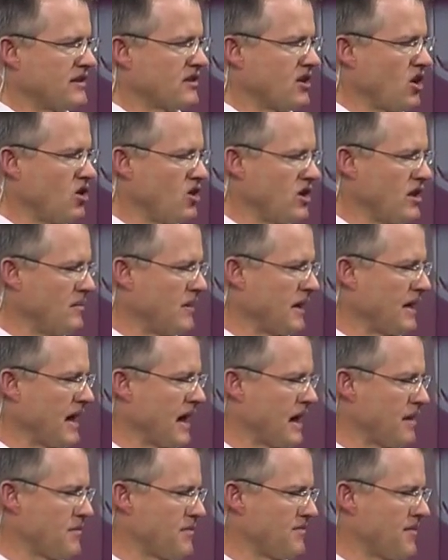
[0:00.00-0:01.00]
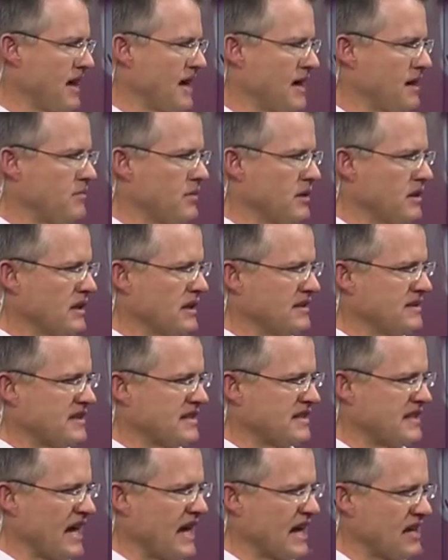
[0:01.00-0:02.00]
It only became available as a
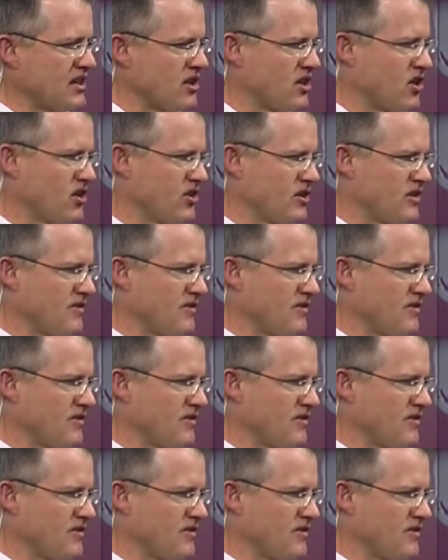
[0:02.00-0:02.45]
standalone